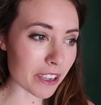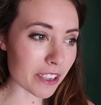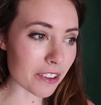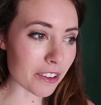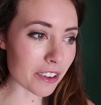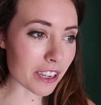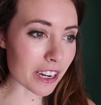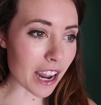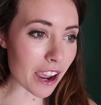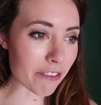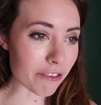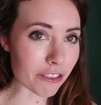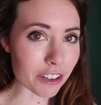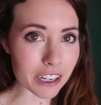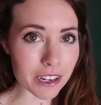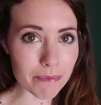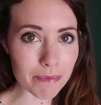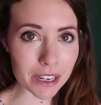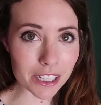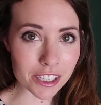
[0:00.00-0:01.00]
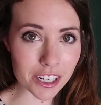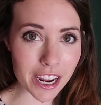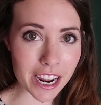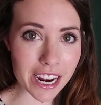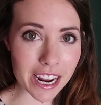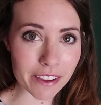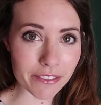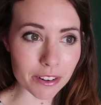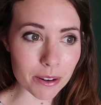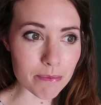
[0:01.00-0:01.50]
you can have free
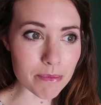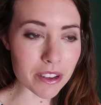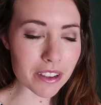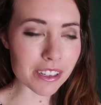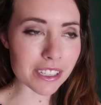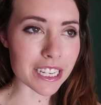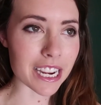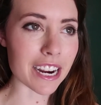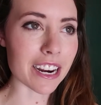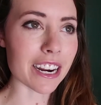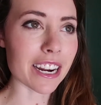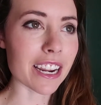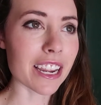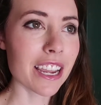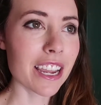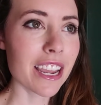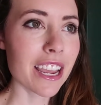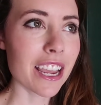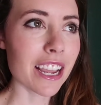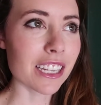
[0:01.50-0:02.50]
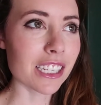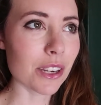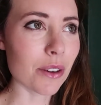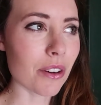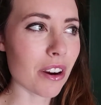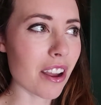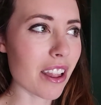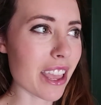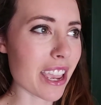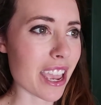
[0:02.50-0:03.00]
admission if you're military. And so
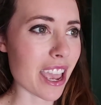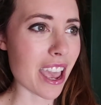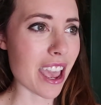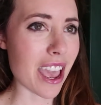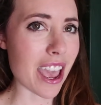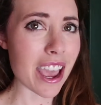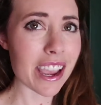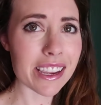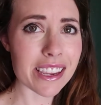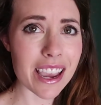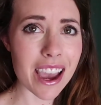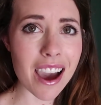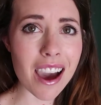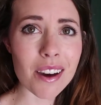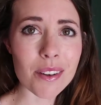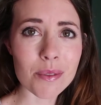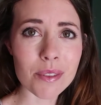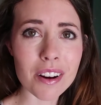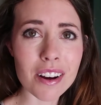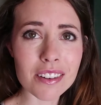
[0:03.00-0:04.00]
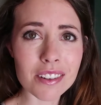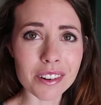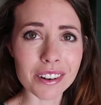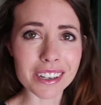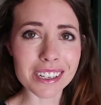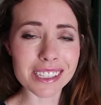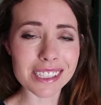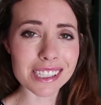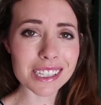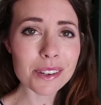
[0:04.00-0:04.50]
we're all like, heck yeah, we're all
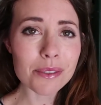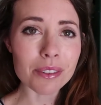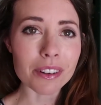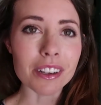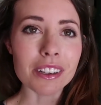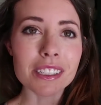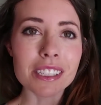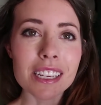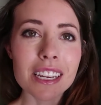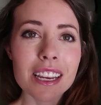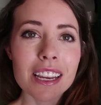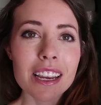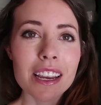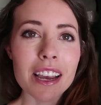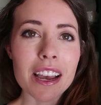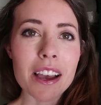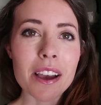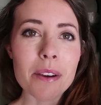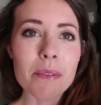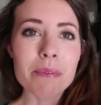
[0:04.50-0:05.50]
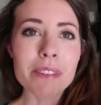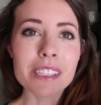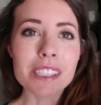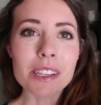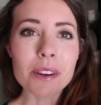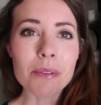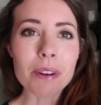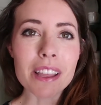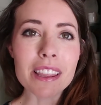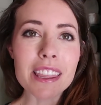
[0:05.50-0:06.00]
going to SeaWorld.
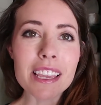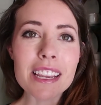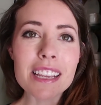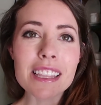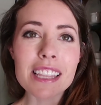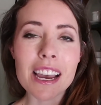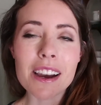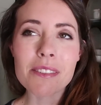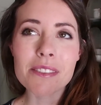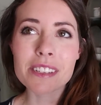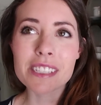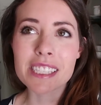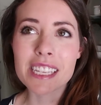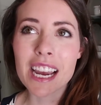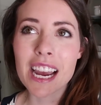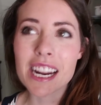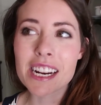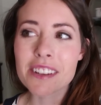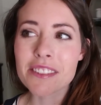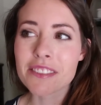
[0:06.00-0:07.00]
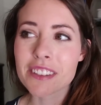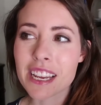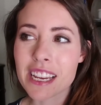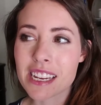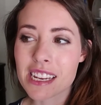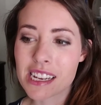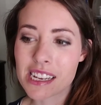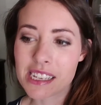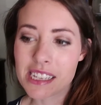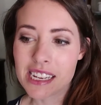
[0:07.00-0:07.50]
So one thing that was kind of
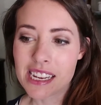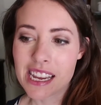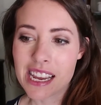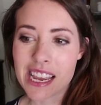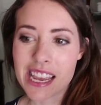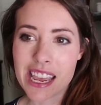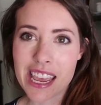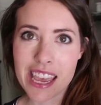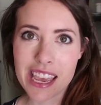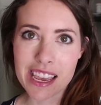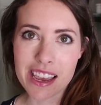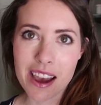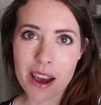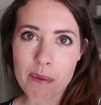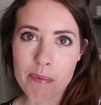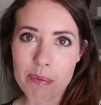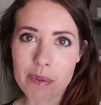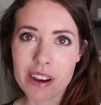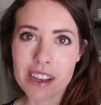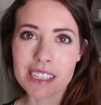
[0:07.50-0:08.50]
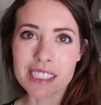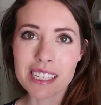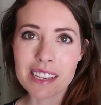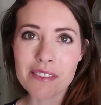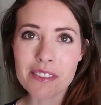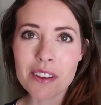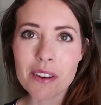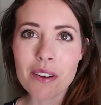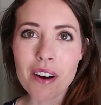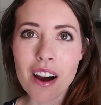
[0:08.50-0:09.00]
like a hiccup was,
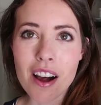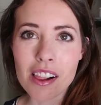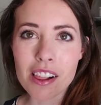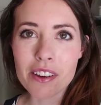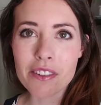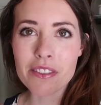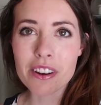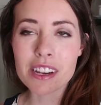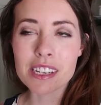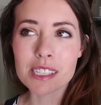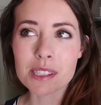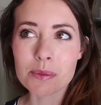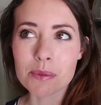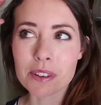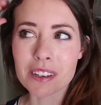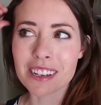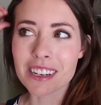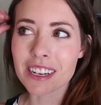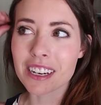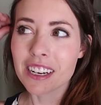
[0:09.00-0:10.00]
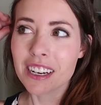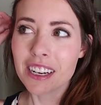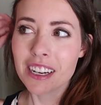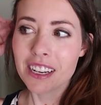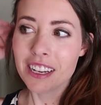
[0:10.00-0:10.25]
even though all of us were,